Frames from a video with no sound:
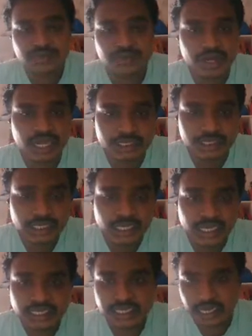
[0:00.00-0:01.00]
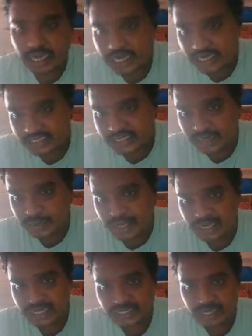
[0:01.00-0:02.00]
as well as a secondary
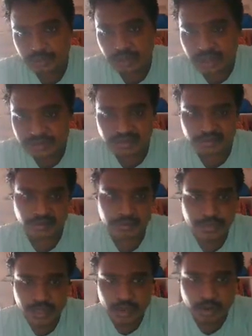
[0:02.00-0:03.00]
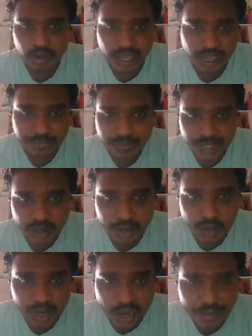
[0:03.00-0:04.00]
sedimentation process.
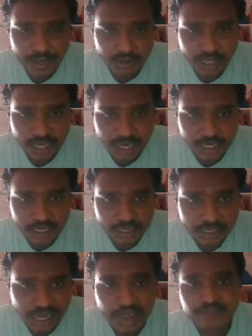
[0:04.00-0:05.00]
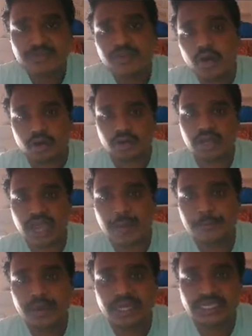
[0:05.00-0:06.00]
Okay. Now coming to the type
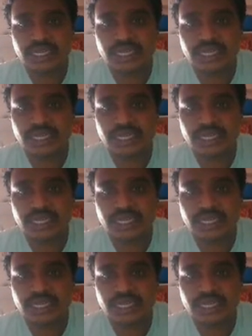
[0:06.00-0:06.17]
4,